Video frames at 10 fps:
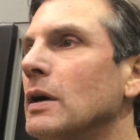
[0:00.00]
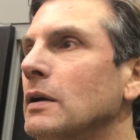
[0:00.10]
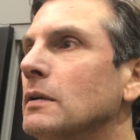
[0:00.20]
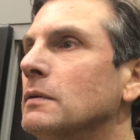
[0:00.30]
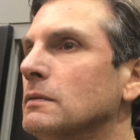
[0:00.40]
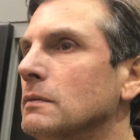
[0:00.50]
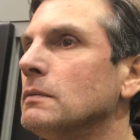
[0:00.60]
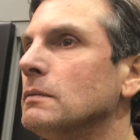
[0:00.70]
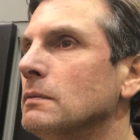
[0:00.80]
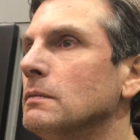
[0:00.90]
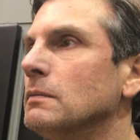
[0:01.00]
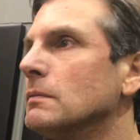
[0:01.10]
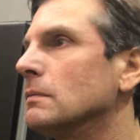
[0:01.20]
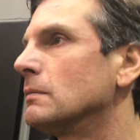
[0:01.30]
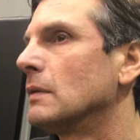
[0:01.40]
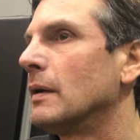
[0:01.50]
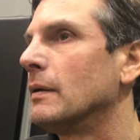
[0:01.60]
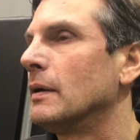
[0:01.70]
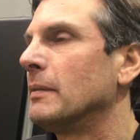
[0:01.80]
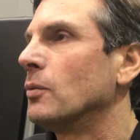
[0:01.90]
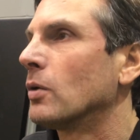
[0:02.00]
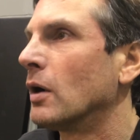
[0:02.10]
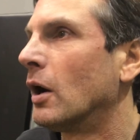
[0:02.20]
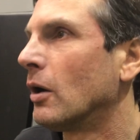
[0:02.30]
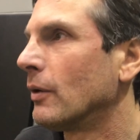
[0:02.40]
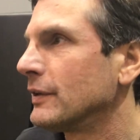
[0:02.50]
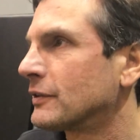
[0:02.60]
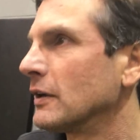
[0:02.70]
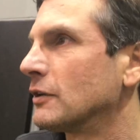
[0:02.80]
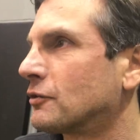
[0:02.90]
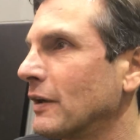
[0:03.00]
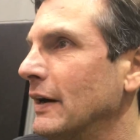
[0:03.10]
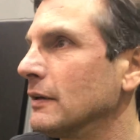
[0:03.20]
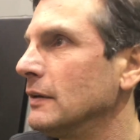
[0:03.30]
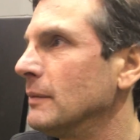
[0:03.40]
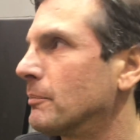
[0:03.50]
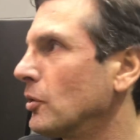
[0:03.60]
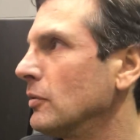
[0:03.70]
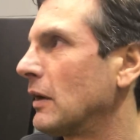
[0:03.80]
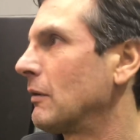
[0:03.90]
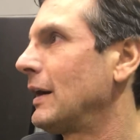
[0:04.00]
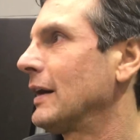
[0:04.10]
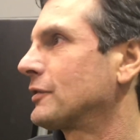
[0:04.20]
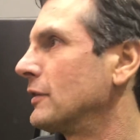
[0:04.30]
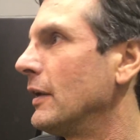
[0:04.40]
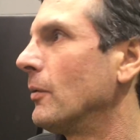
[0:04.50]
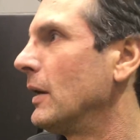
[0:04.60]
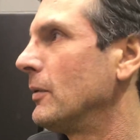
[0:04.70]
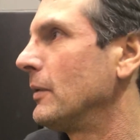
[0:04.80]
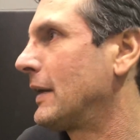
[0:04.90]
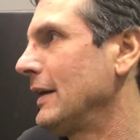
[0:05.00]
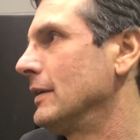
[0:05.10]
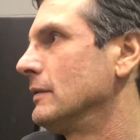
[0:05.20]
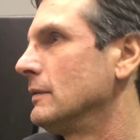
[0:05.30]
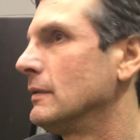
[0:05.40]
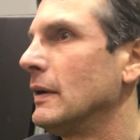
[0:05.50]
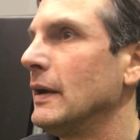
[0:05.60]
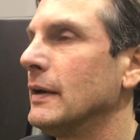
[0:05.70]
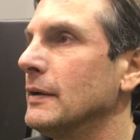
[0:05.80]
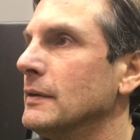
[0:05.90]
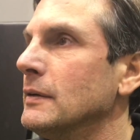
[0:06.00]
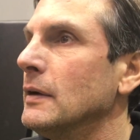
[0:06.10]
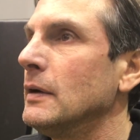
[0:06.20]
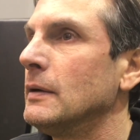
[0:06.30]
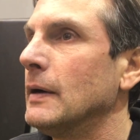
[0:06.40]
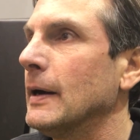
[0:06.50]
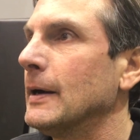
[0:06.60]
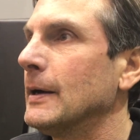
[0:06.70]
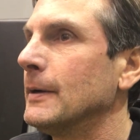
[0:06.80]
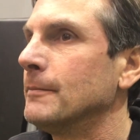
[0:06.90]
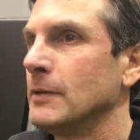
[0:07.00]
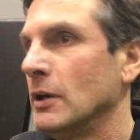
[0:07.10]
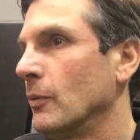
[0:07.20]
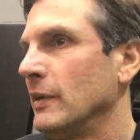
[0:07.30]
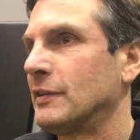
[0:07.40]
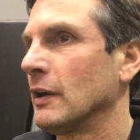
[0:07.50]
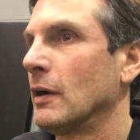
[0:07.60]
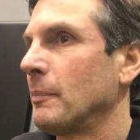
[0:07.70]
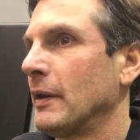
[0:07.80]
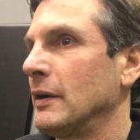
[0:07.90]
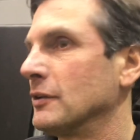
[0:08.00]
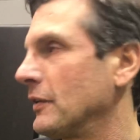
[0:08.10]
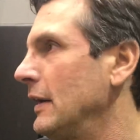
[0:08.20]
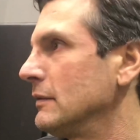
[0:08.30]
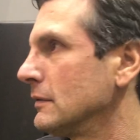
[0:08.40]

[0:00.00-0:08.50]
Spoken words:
Well, I mean, we're always going to try to improve our roster any way we can, and we tell our players that.